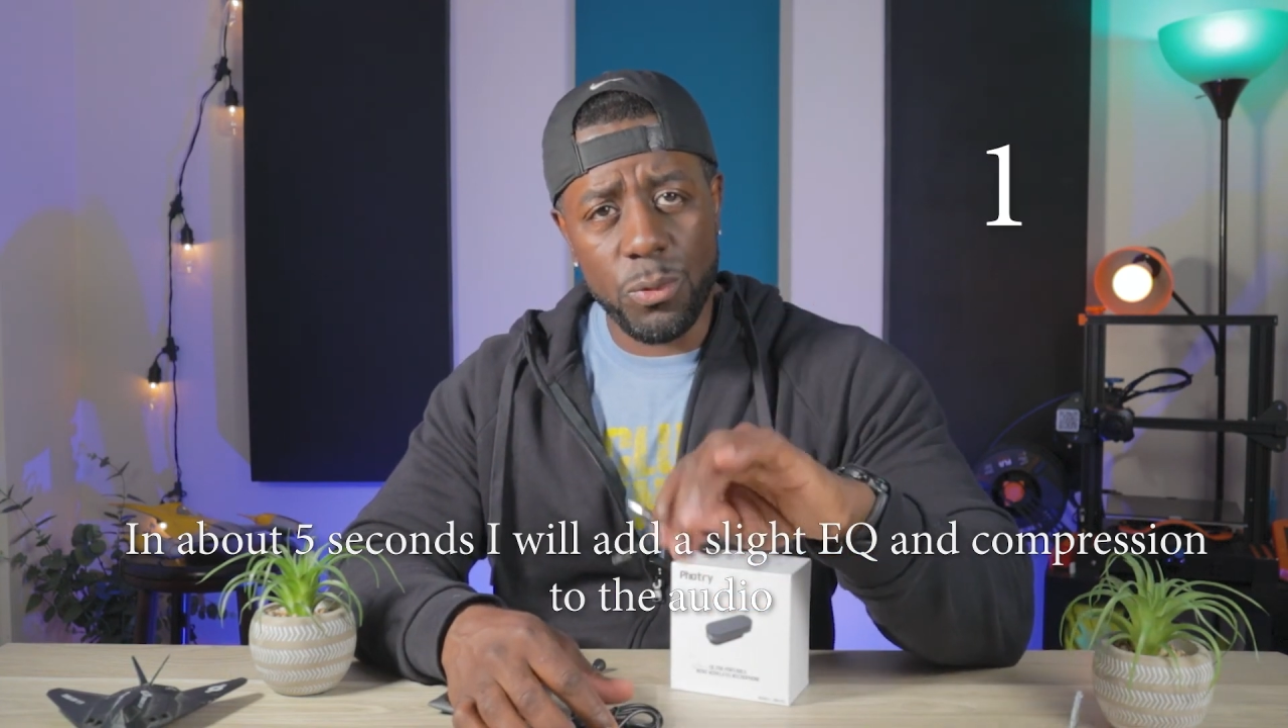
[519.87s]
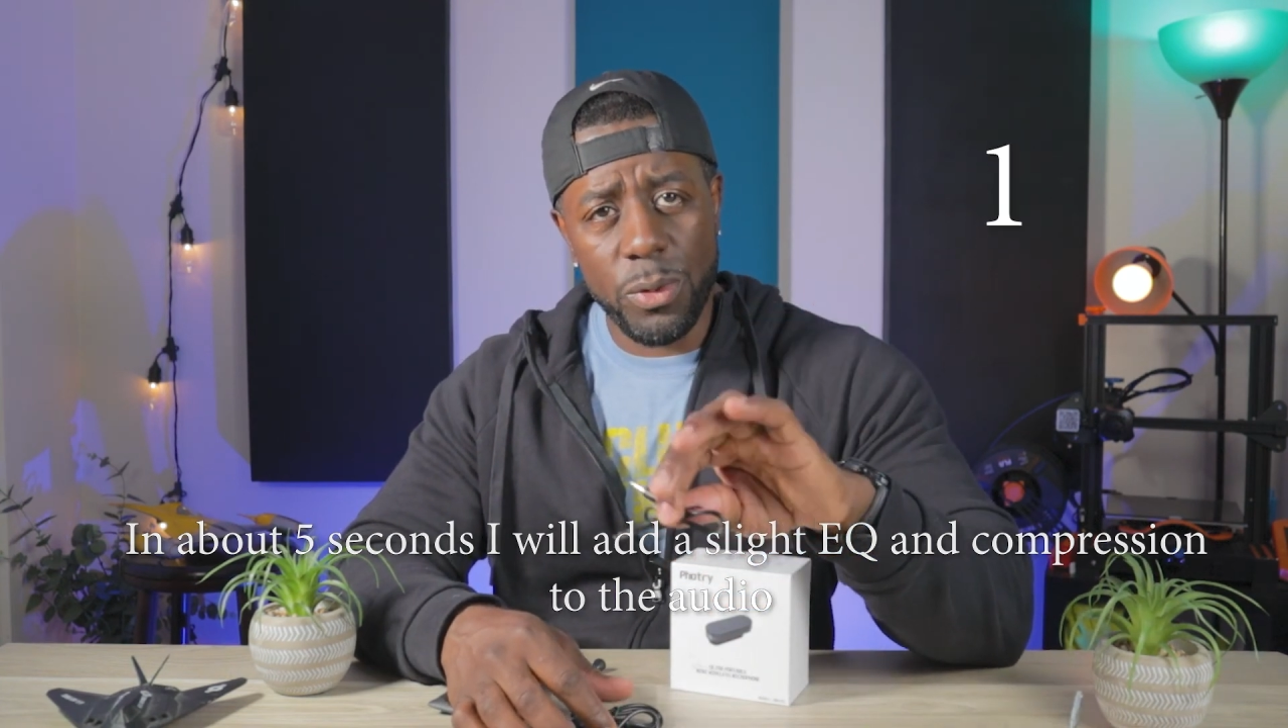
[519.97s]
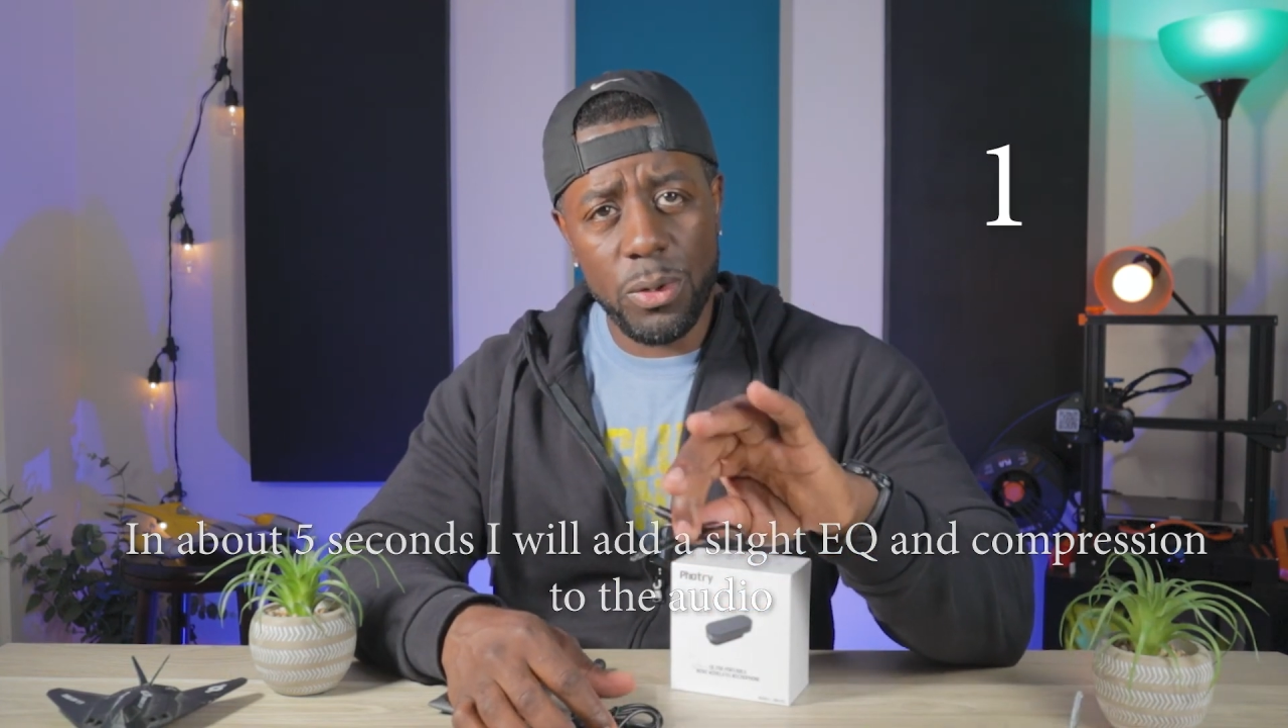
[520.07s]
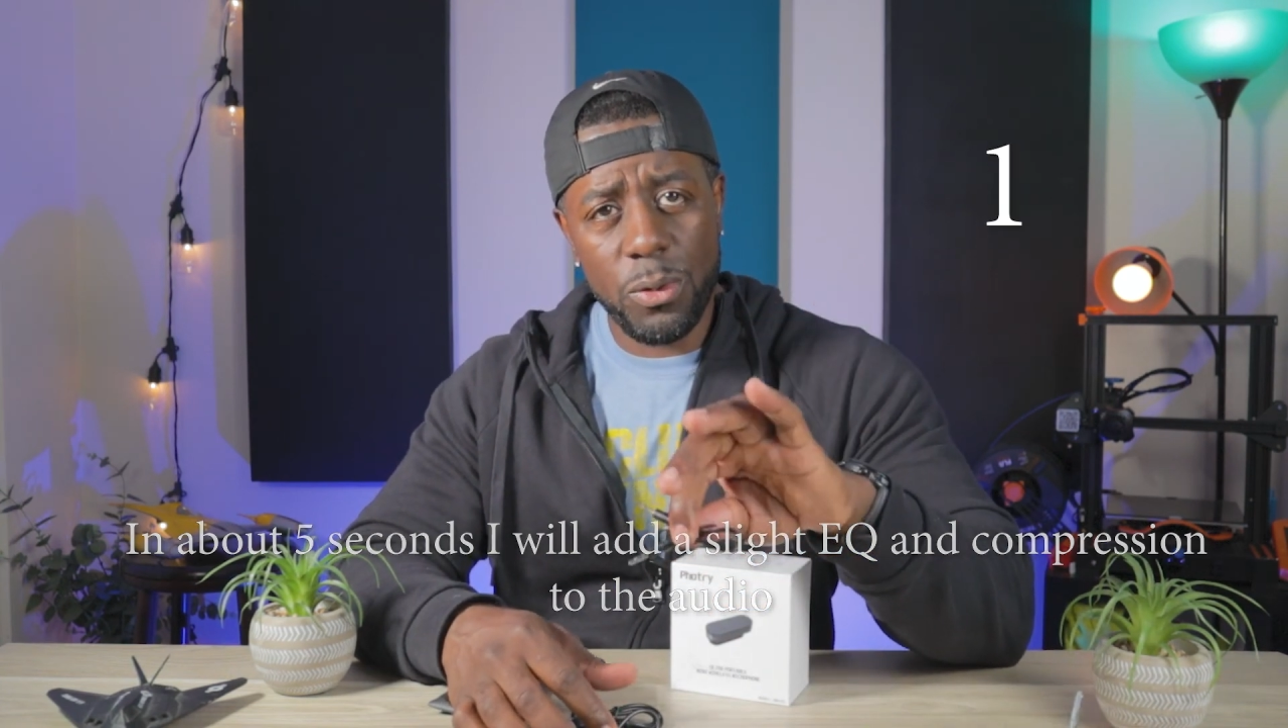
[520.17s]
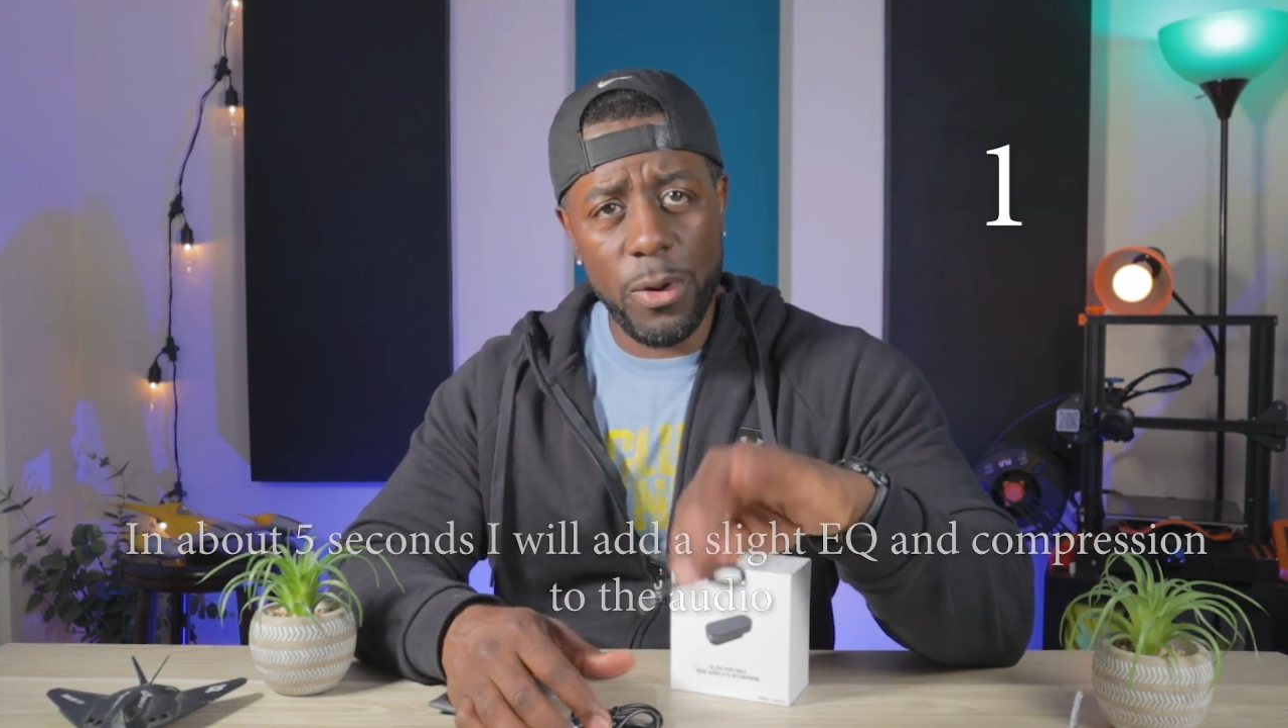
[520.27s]

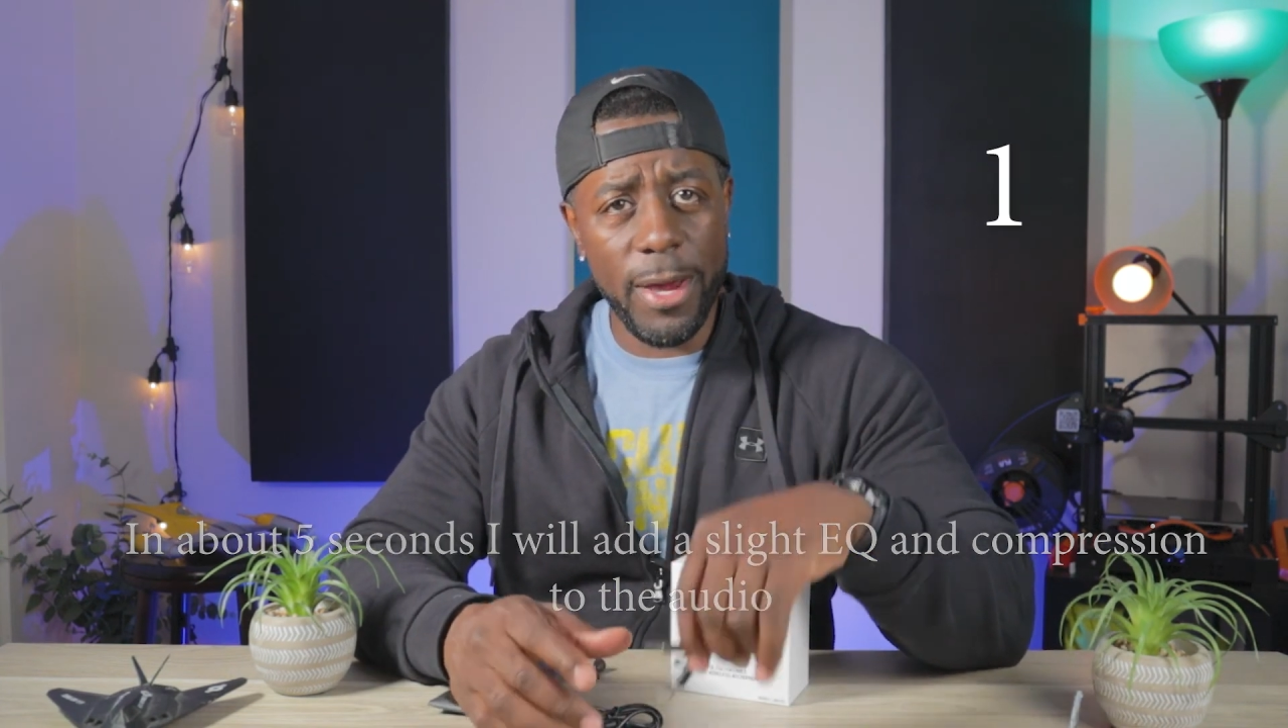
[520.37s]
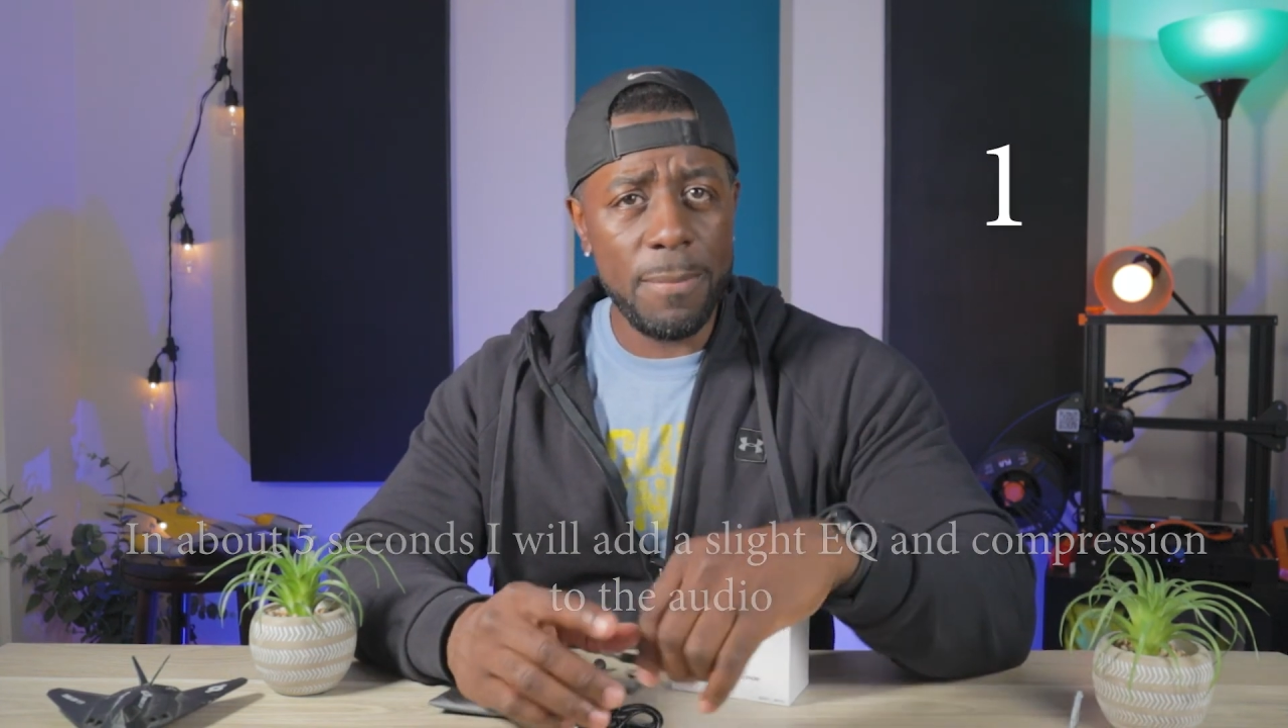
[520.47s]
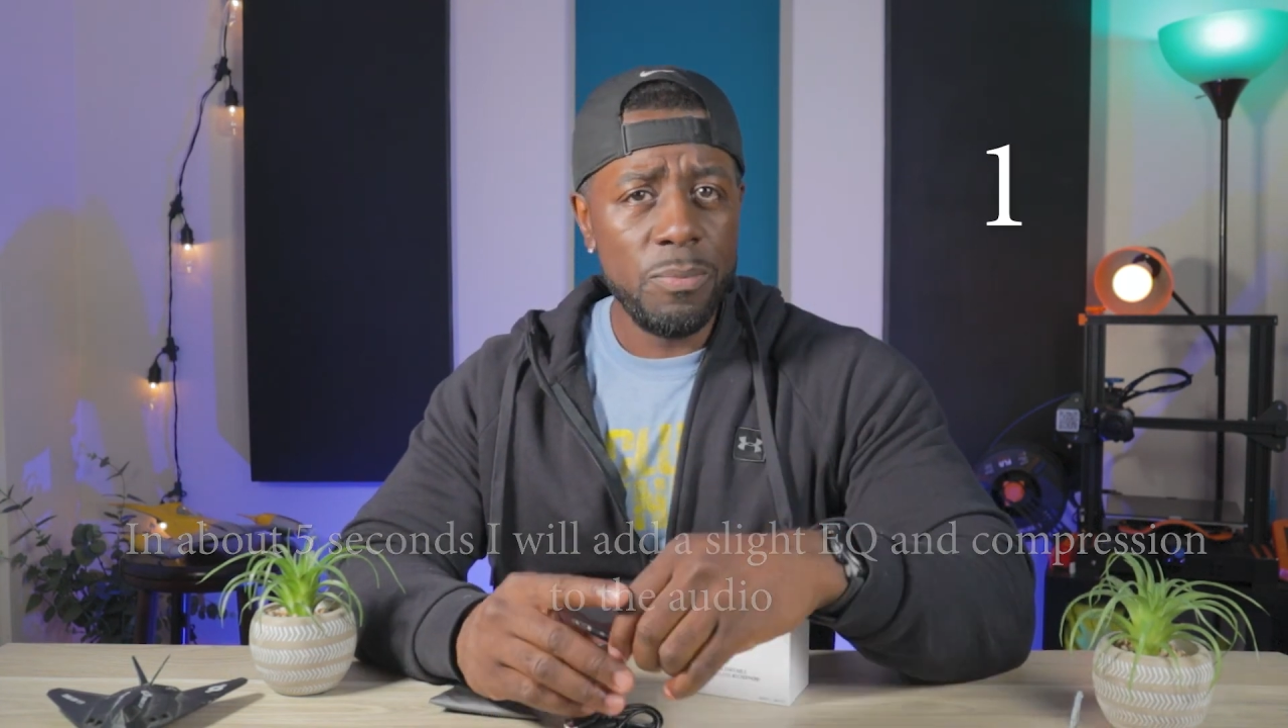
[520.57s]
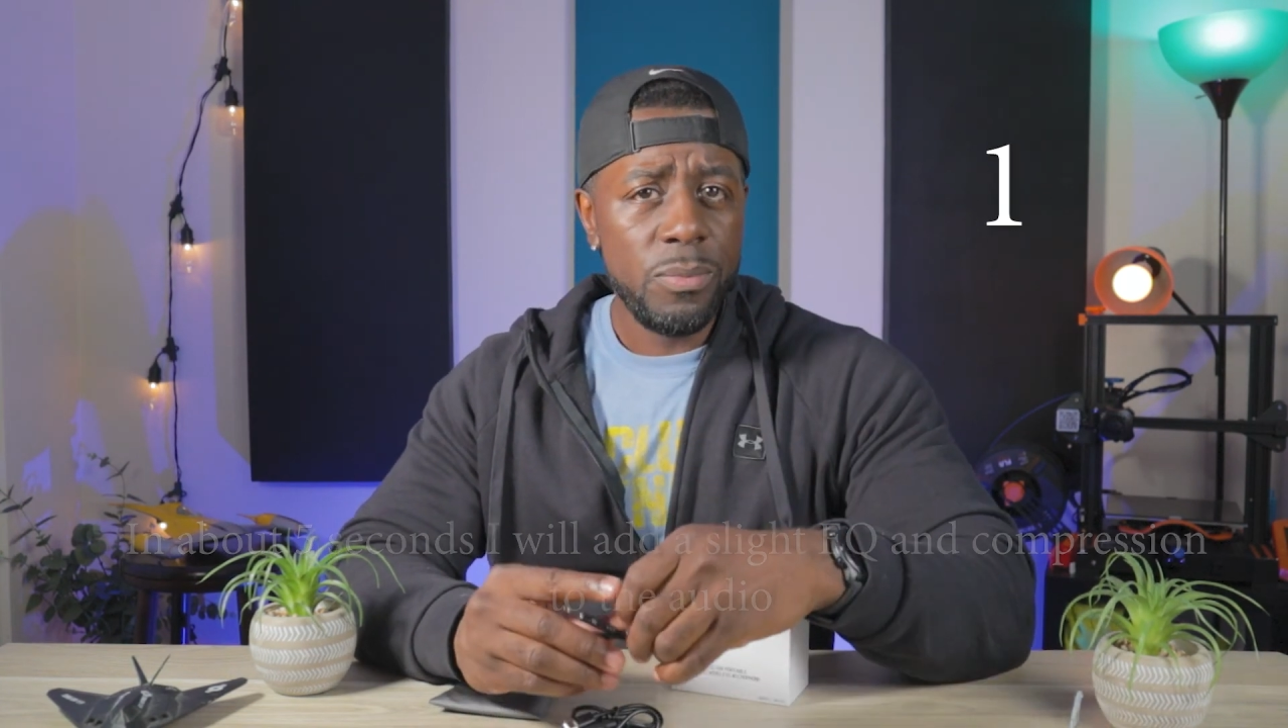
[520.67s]
real quick.